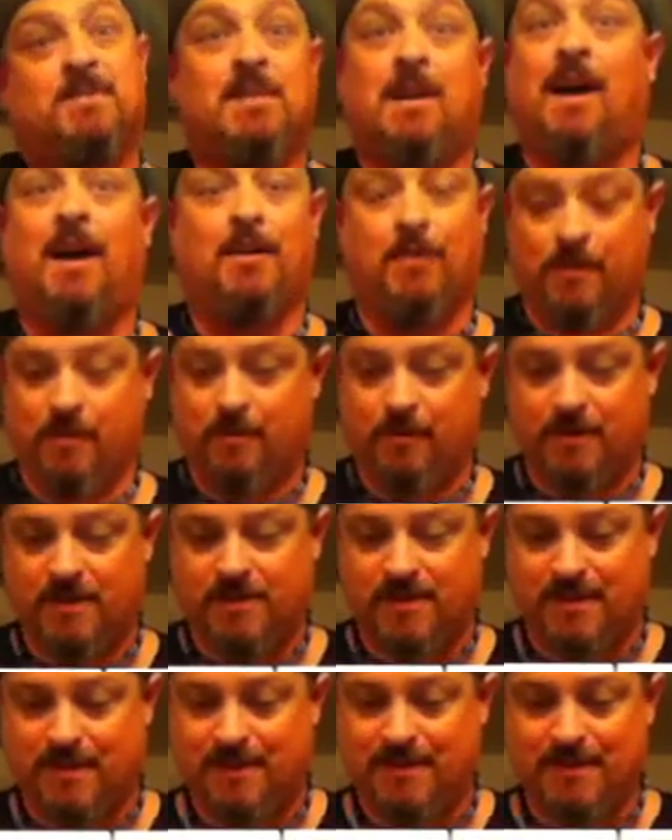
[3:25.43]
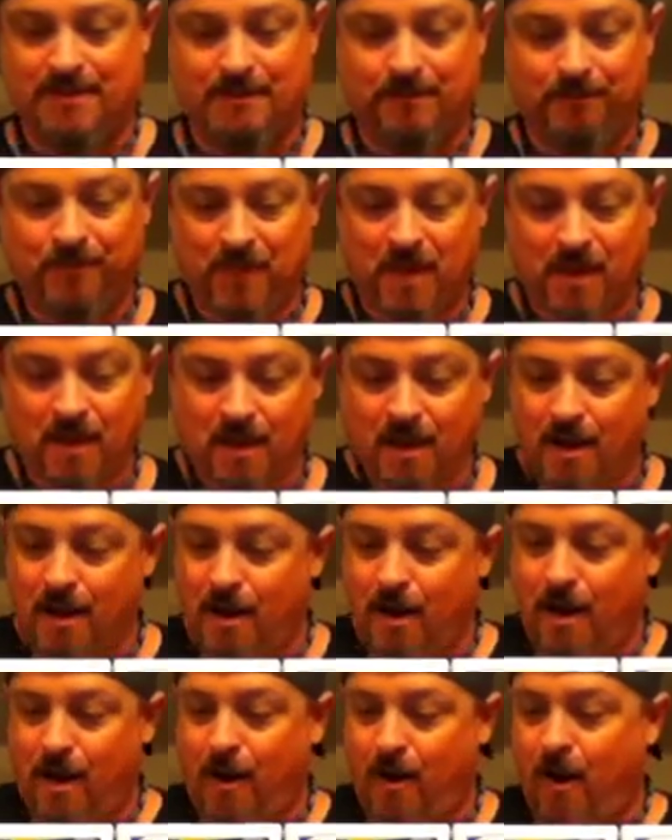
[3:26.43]
I couldn't resist.
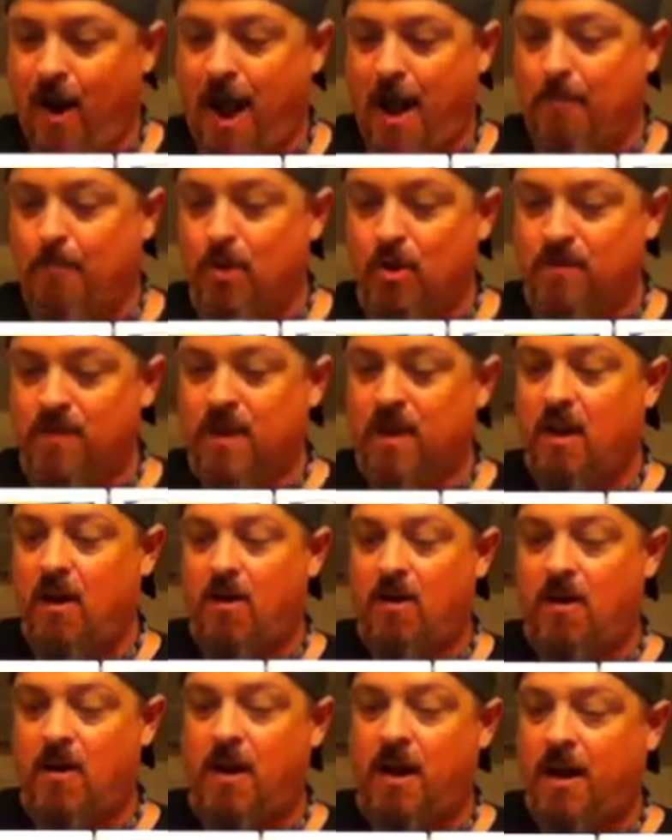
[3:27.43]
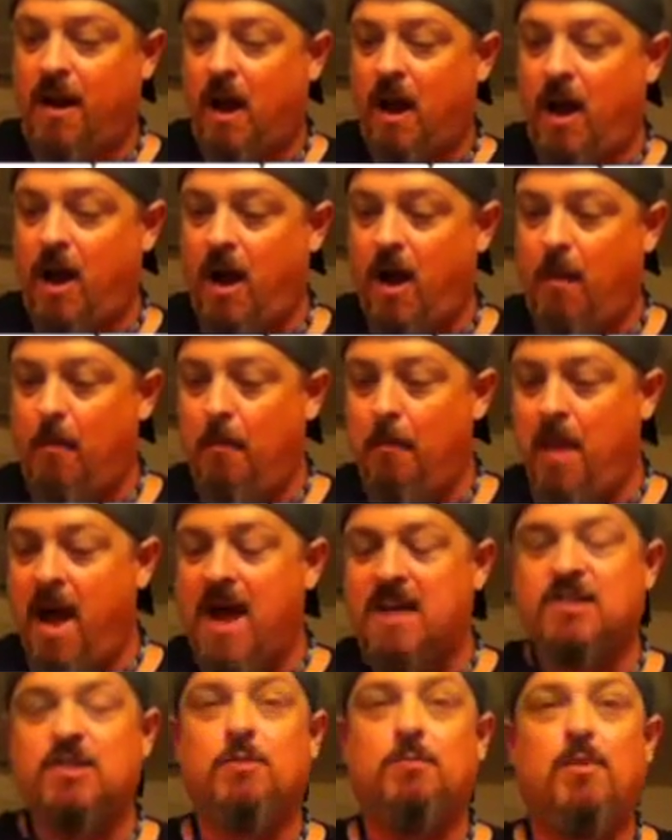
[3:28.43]
Alright, moving on.
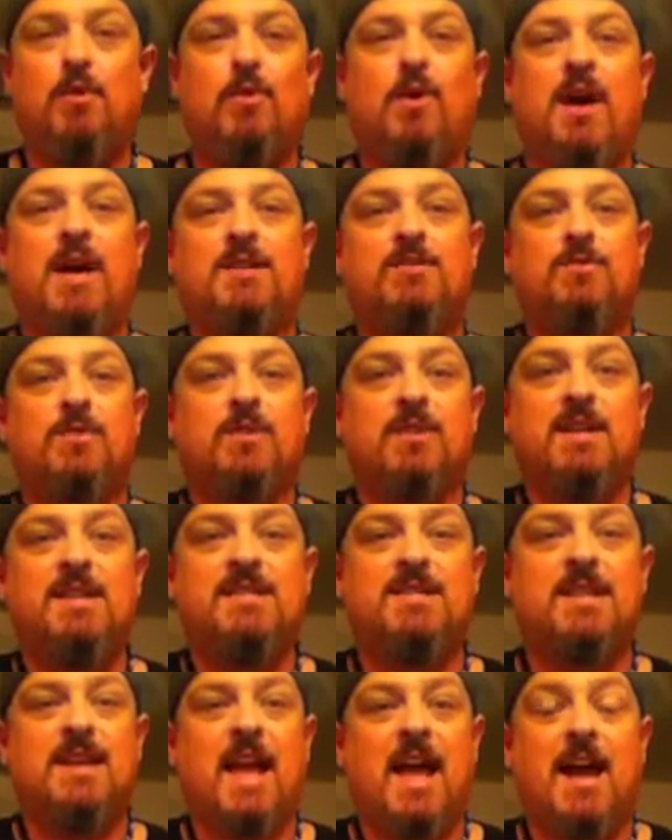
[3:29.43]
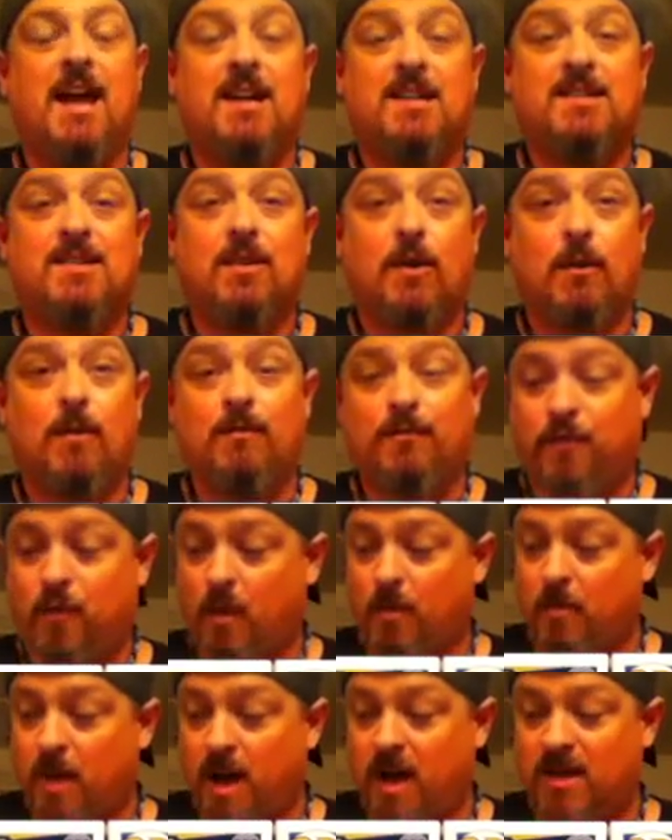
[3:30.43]
Mashable has released an excerpt
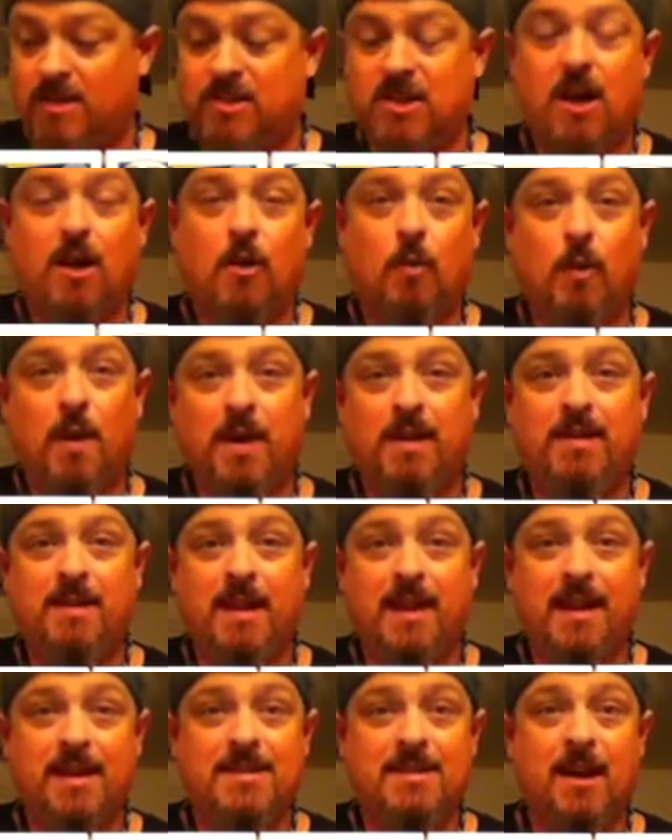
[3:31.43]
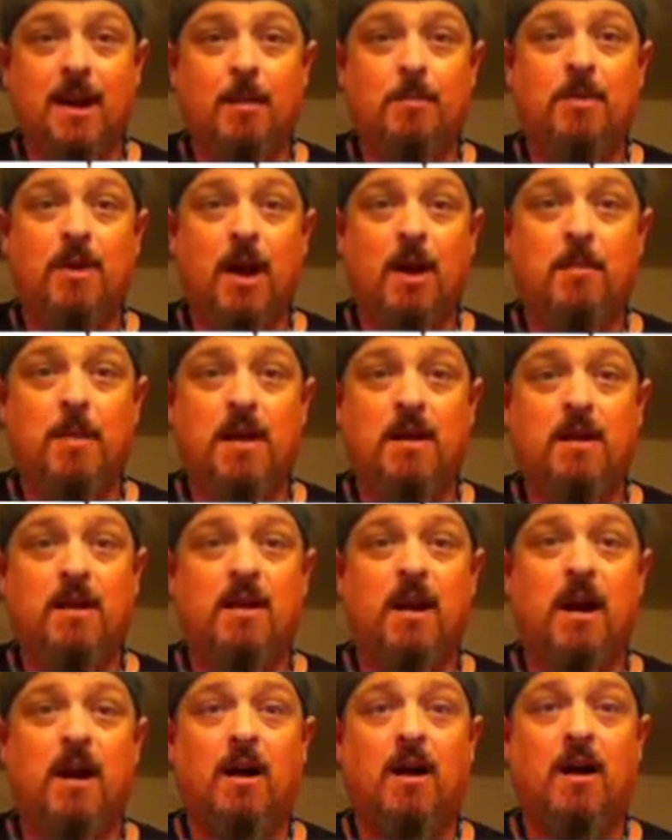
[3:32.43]
from Chuck Wendig's
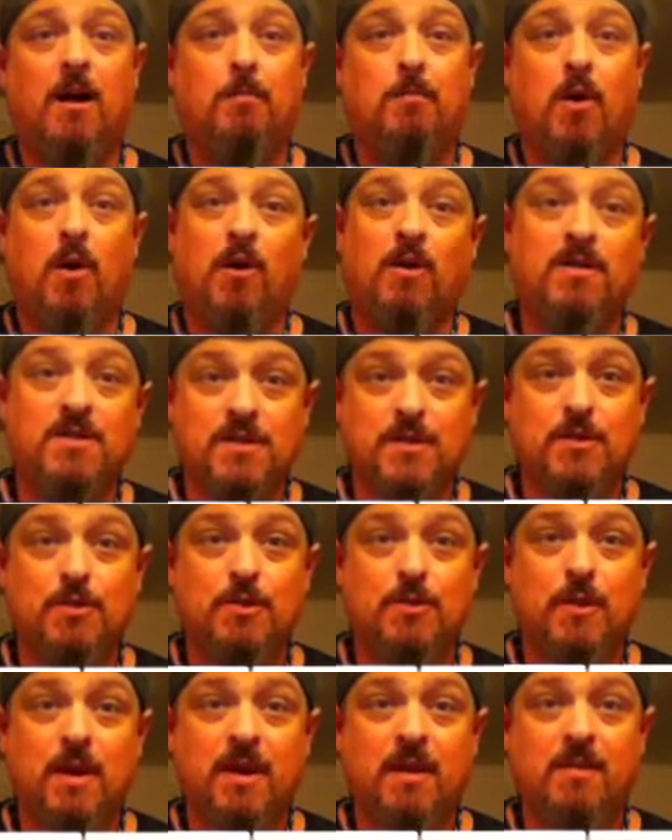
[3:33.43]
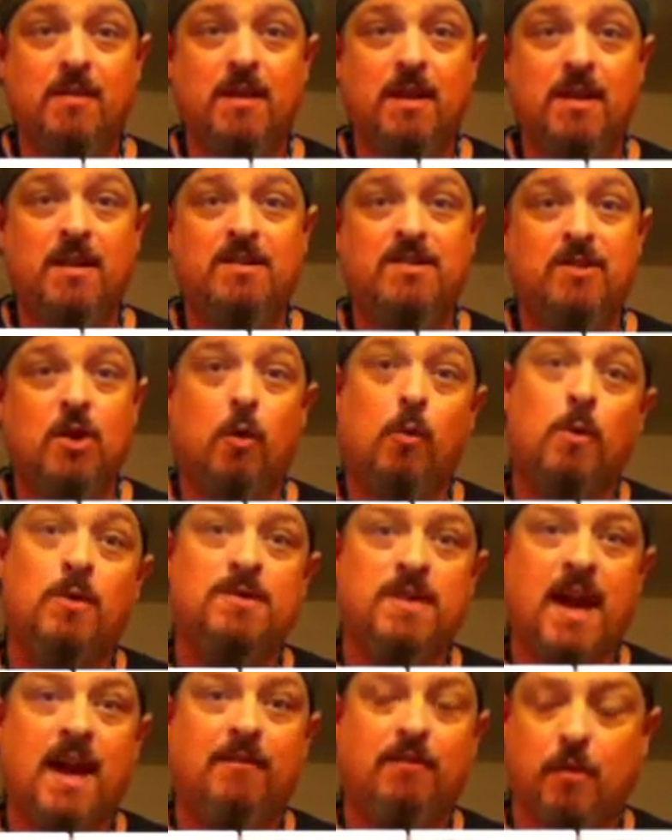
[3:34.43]
upcoming Part 2 in the Star
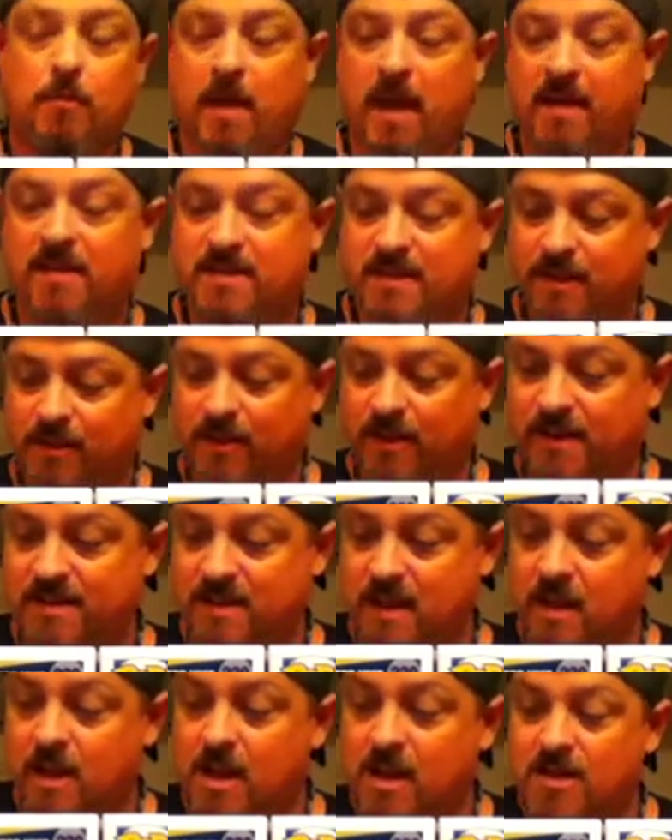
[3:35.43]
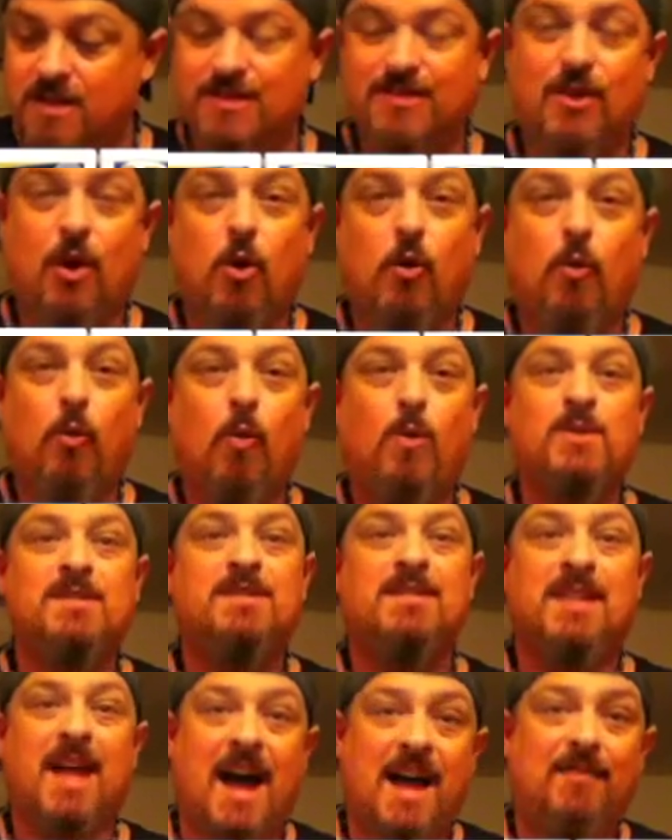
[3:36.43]
Wars Aftermath series, Star
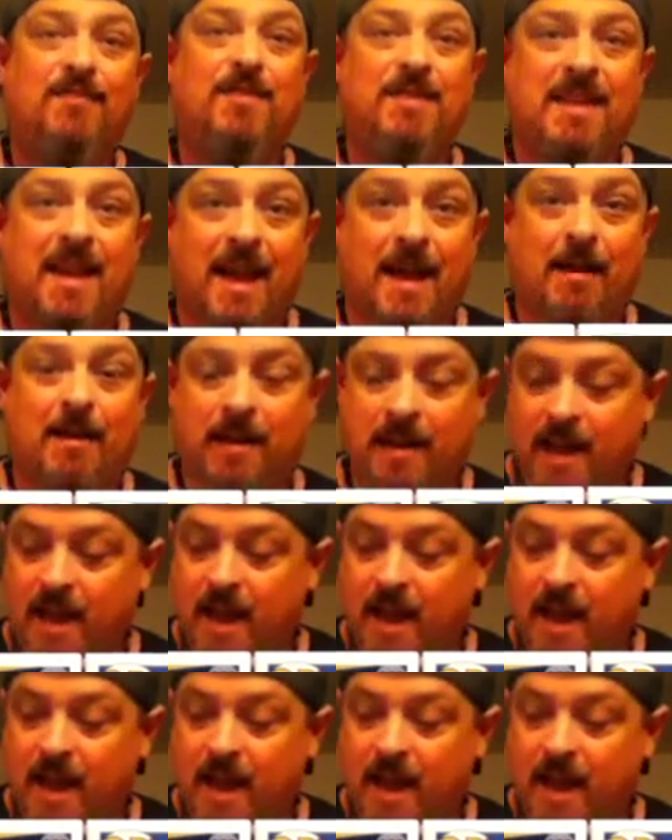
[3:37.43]
Wars Life Debt.